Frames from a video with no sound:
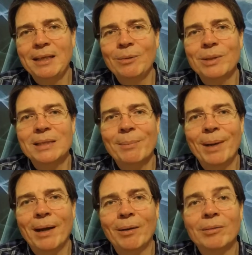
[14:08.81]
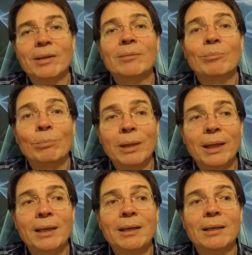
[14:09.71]
It was about
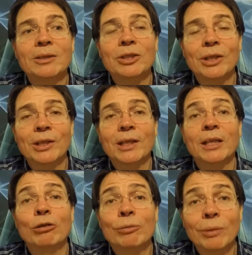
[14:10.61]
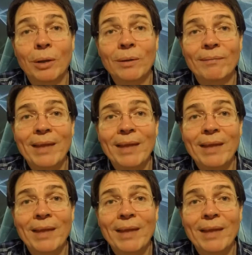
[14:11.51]
blood sugar control.